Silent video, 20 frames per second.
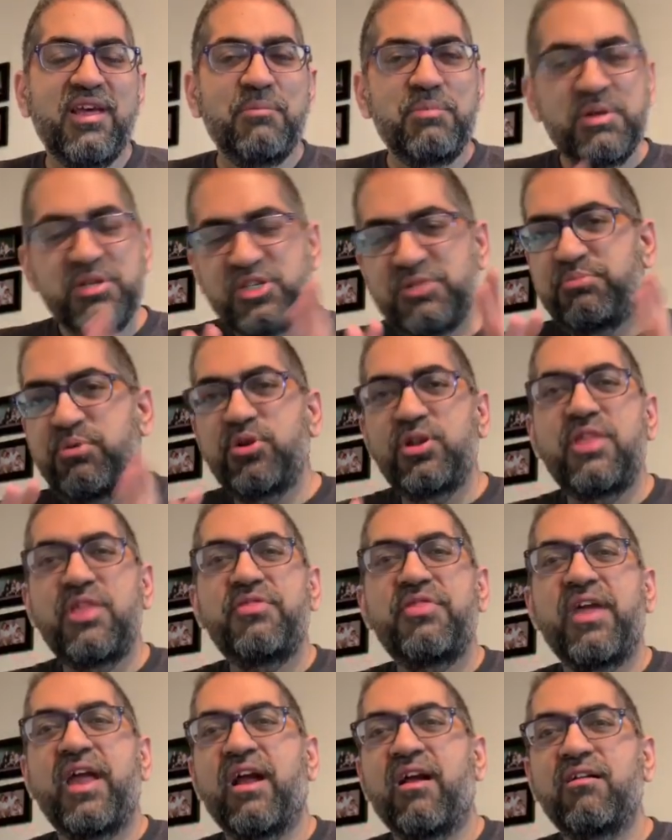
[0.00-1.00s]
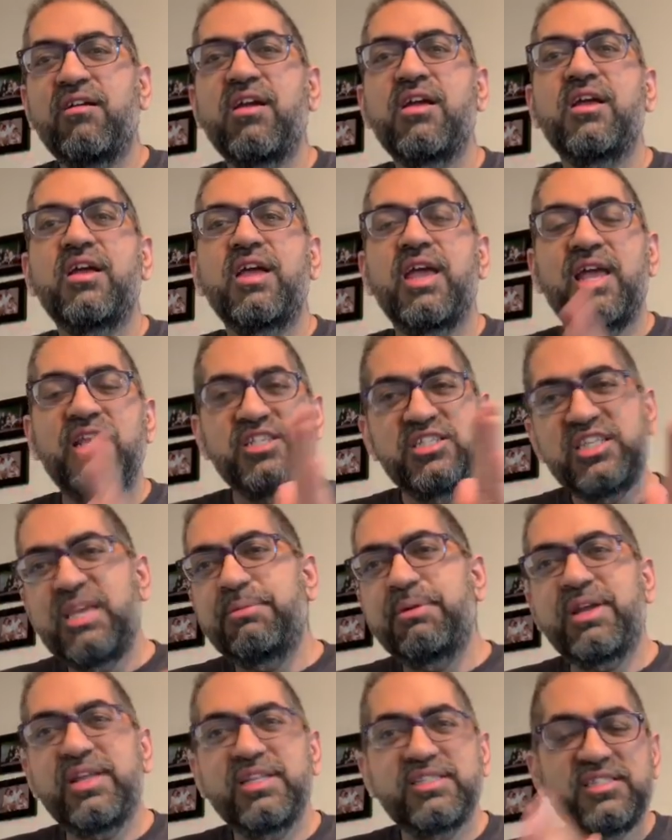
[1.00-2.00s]
But just put it there and just
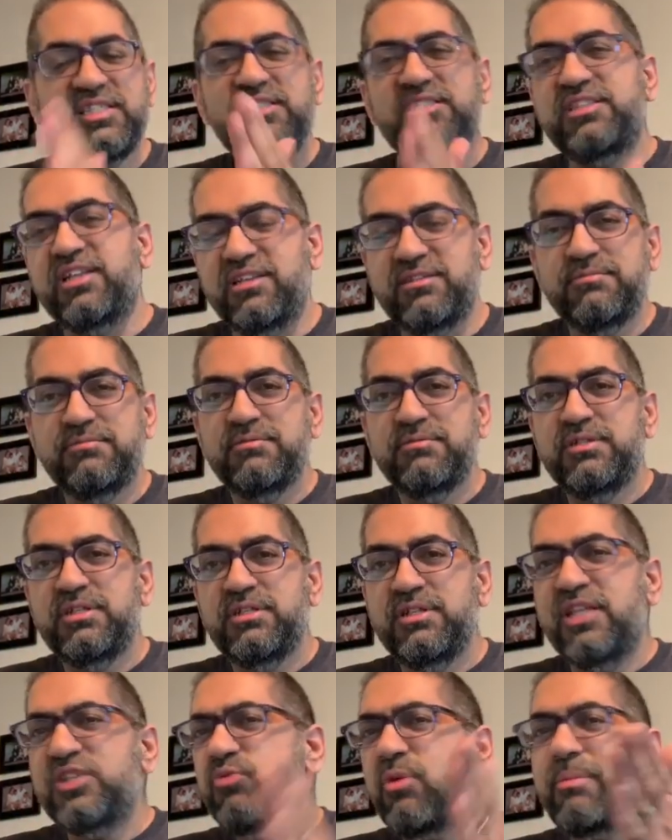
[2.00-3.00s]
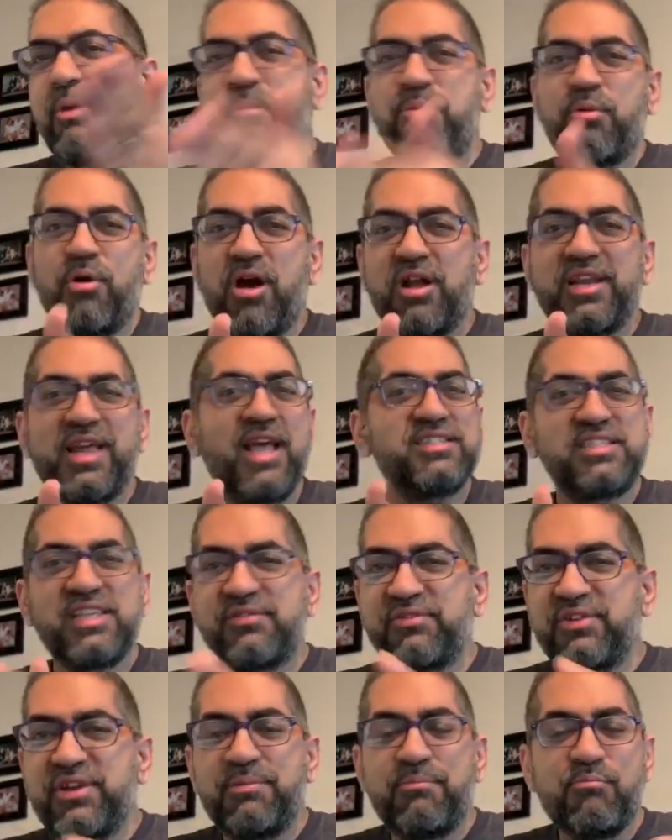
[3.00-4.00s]
keep it consistent. That's why my broadcast is
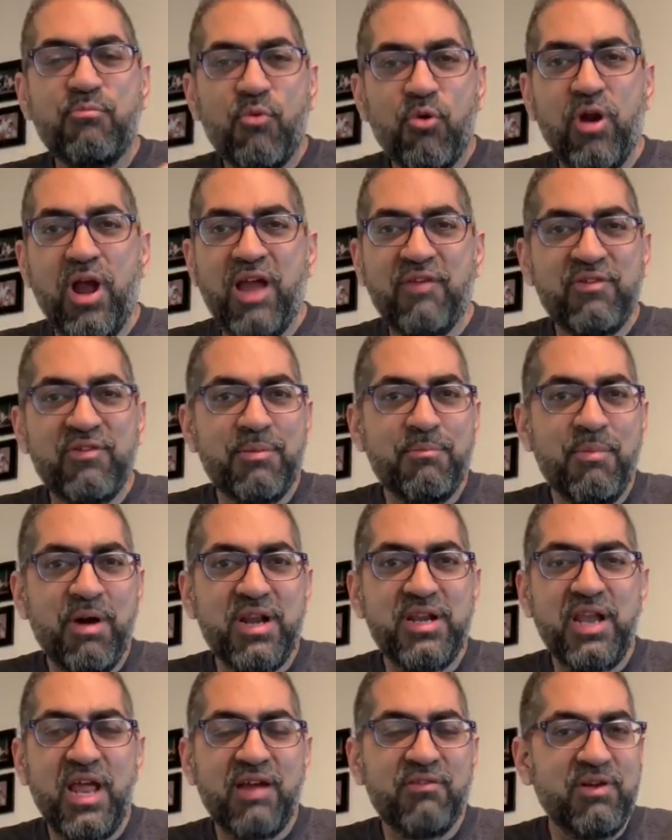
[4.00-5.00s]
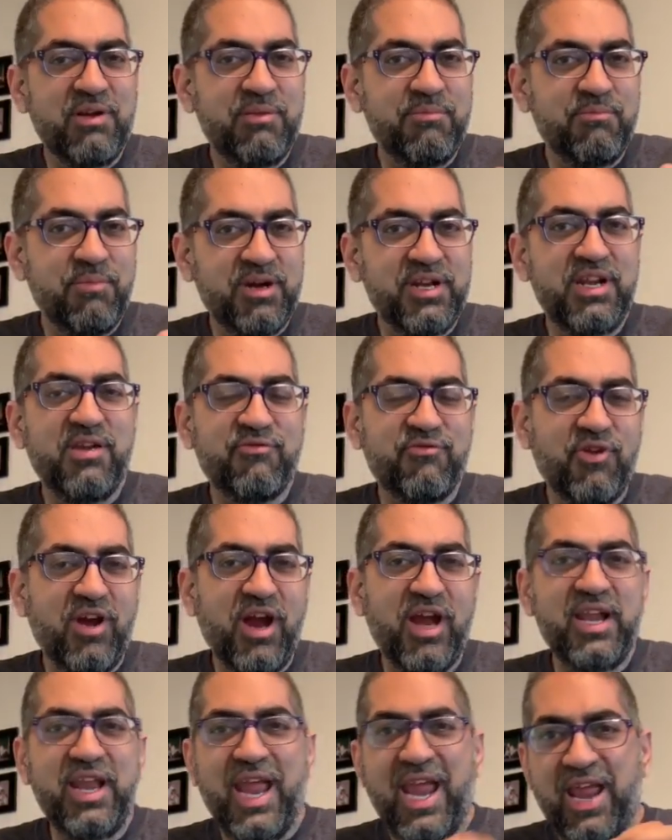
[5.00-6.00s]
every Monday to
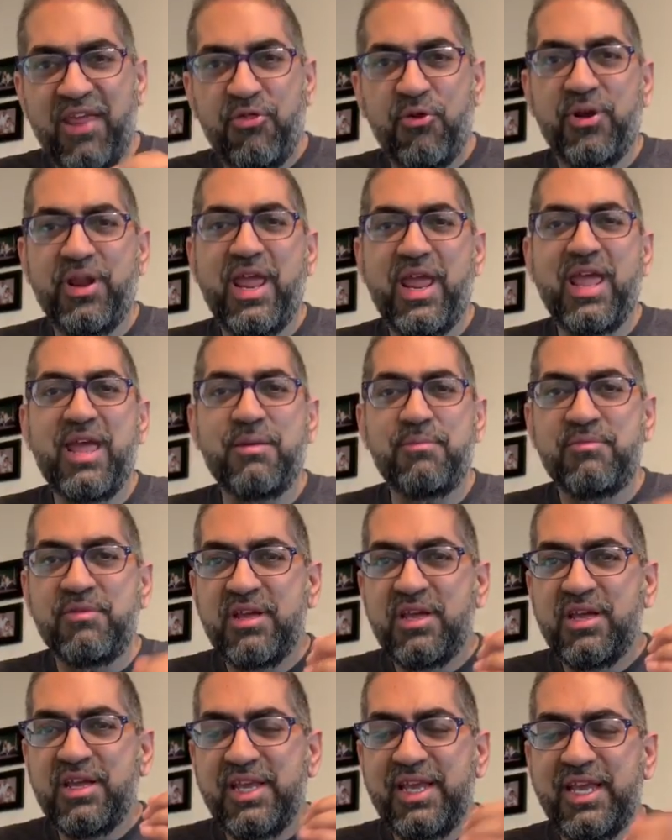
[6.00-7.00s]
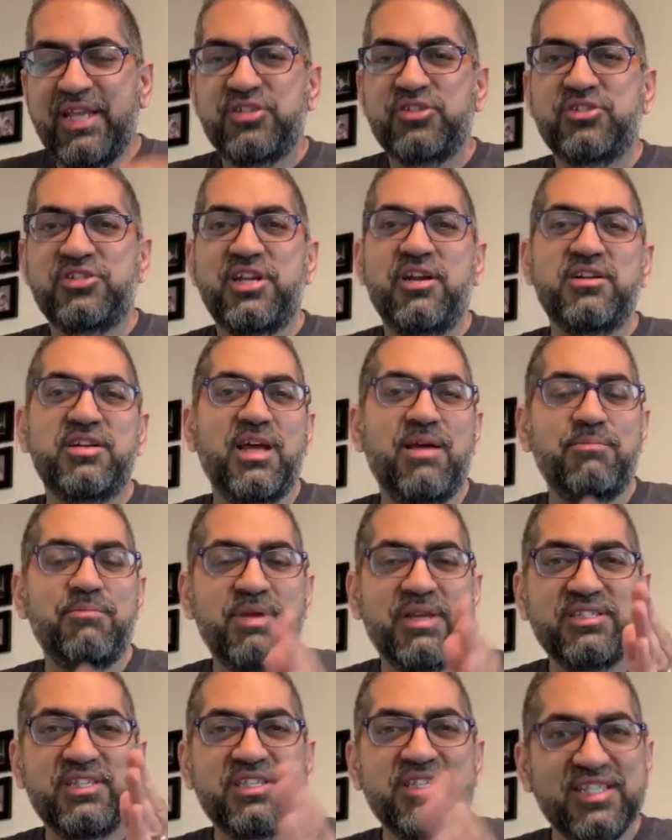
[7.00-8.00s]
Friday, 8:30 a.m. Eastern Standard Time,
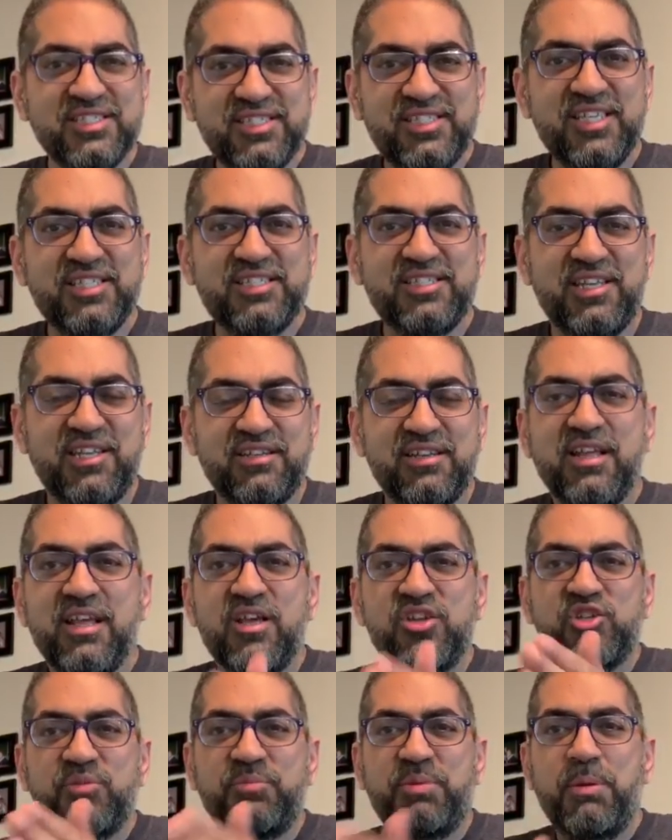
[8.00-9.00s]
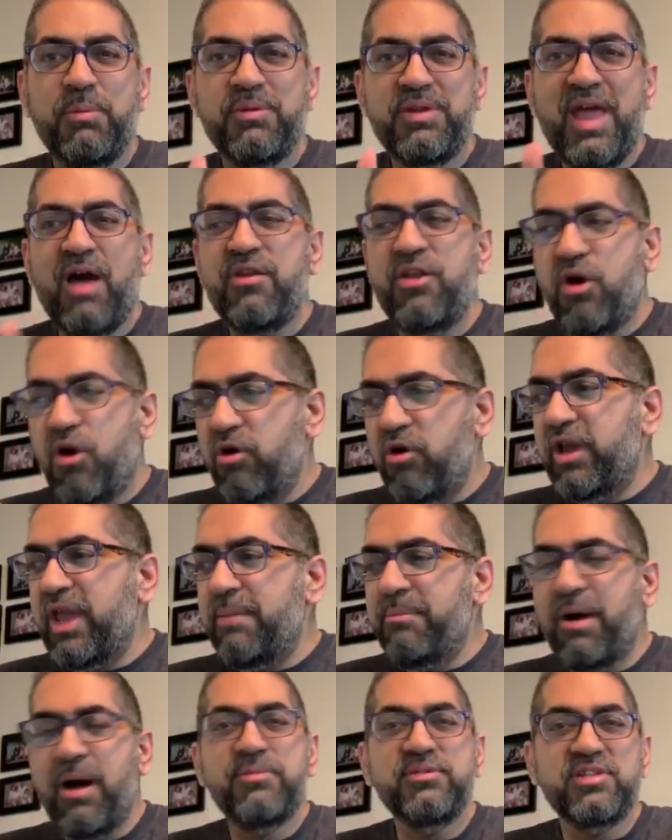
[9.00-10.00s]
because it's consistent. So people now know,
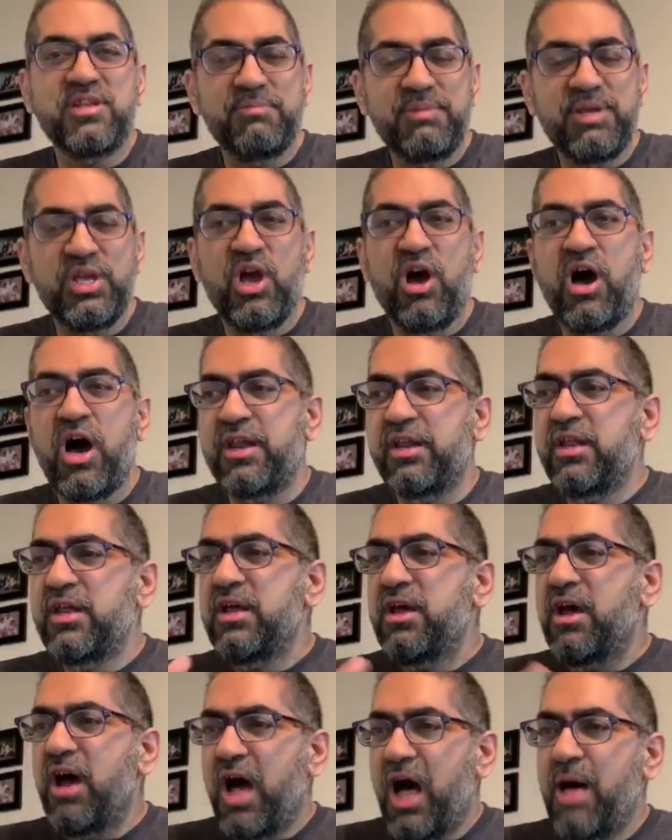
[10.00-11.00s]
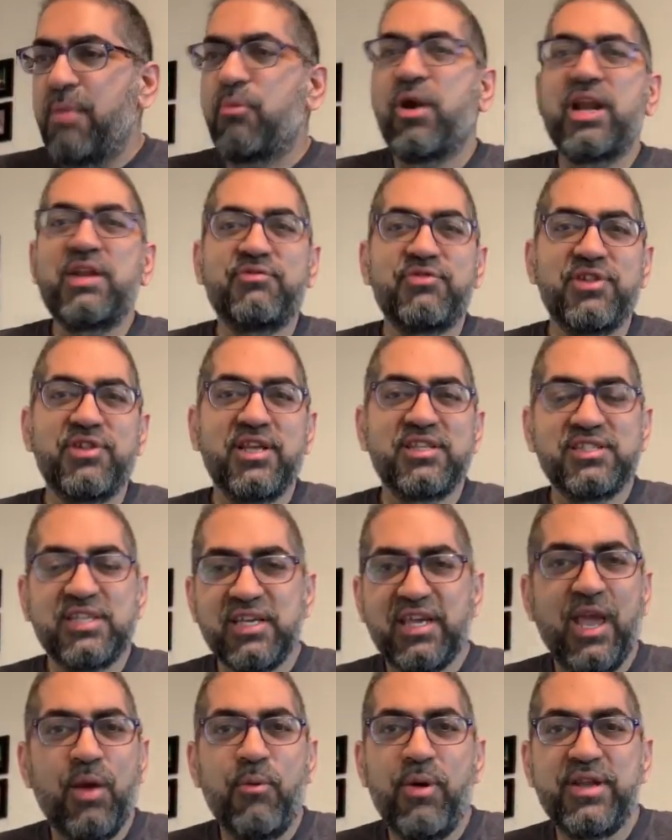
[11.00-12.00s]
okay, Bobby's going to be on. I'm ready for this.
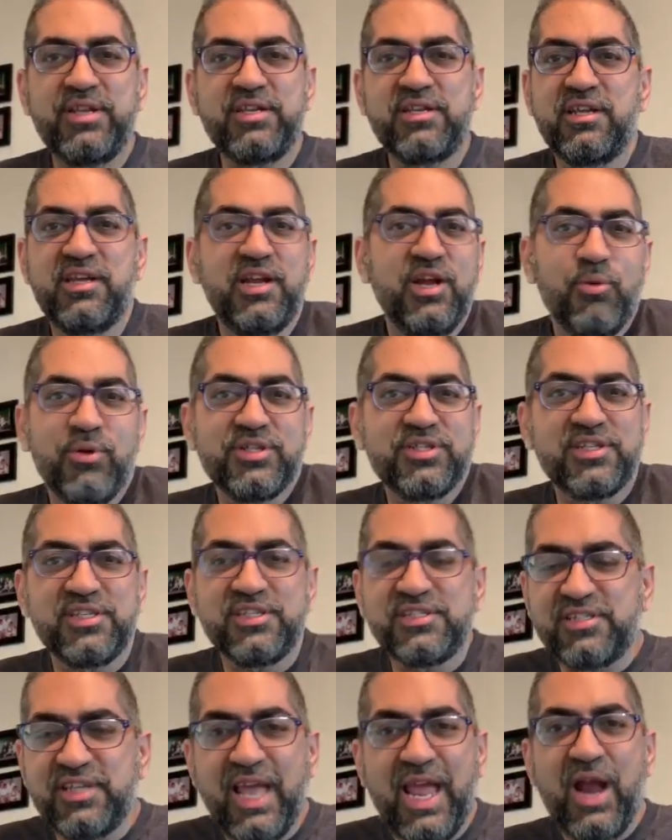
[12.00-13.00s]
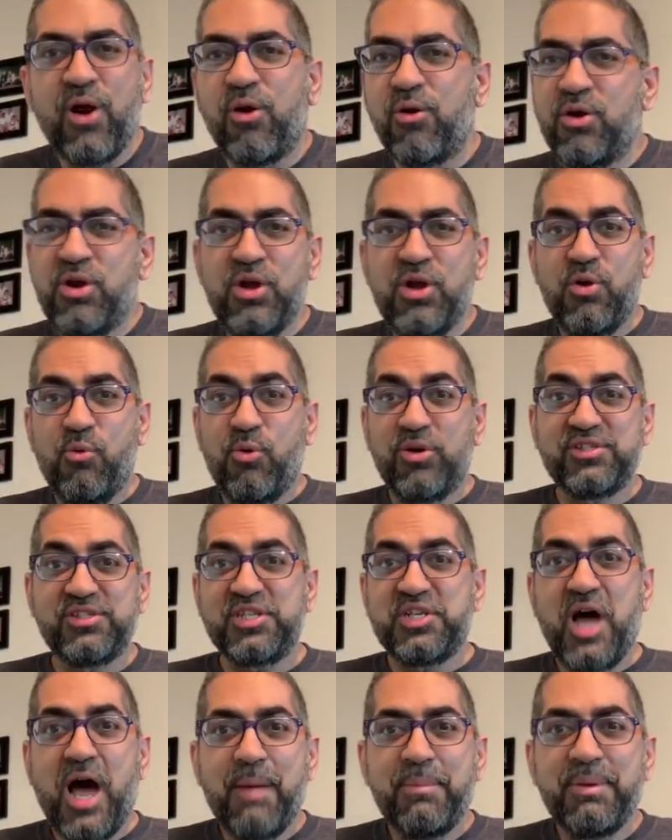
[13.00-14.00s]
I can't wait to hear what he's going to say, or what's
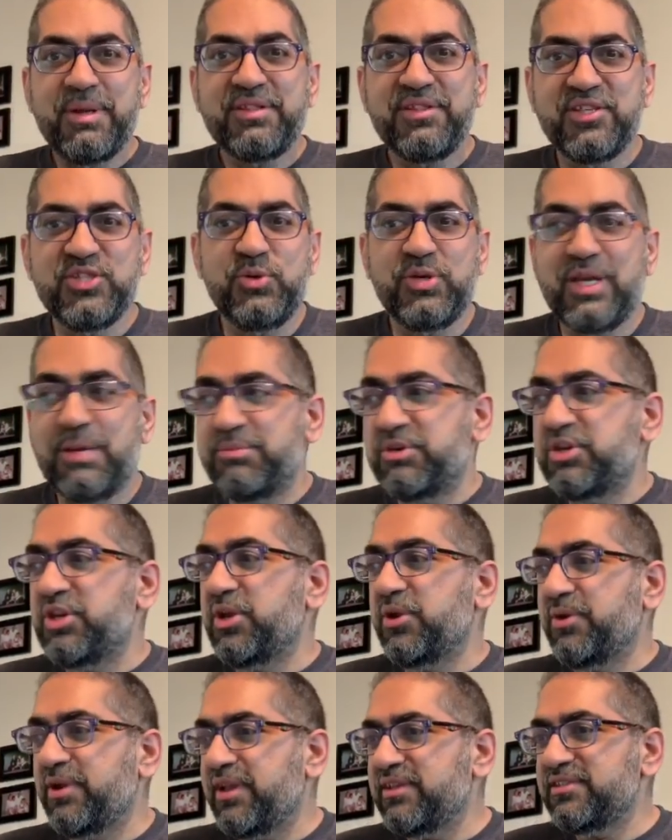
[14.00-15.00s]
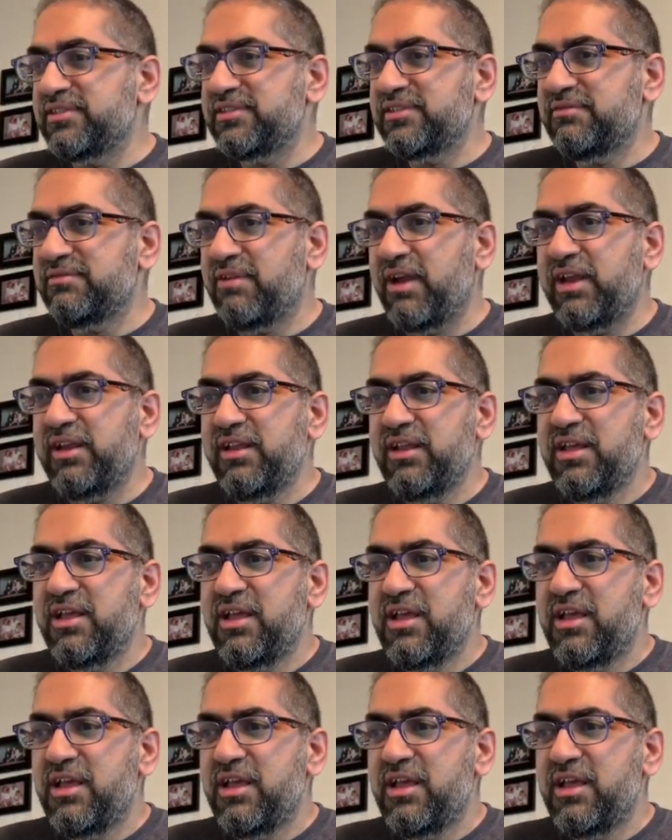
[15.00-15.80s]
the topic this week. I'm curious, right?